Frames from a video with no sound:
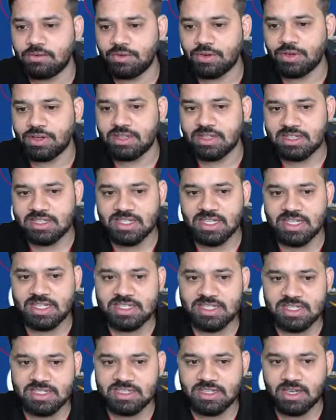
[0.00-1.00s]
for this test
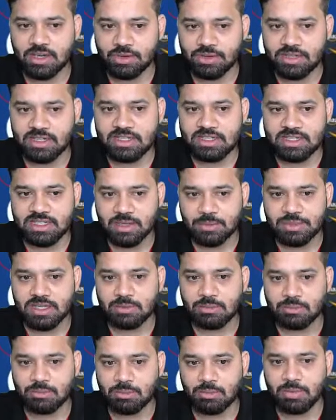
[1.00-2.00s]
is down in the
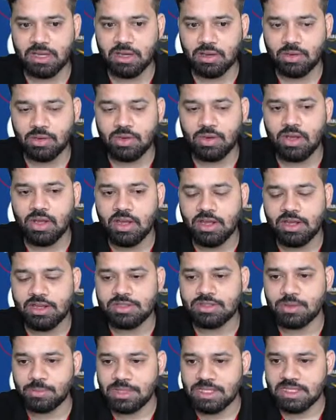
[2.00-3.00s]
description below.
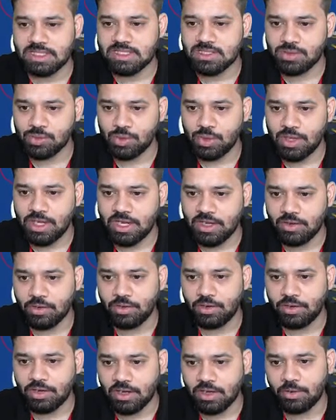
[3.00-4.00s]
So please do enroll
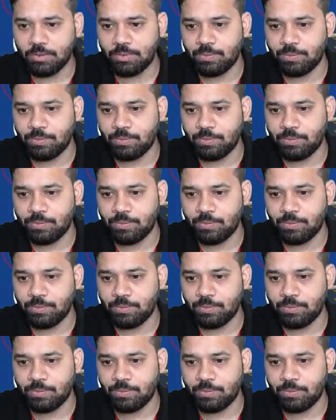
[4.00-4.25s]
now.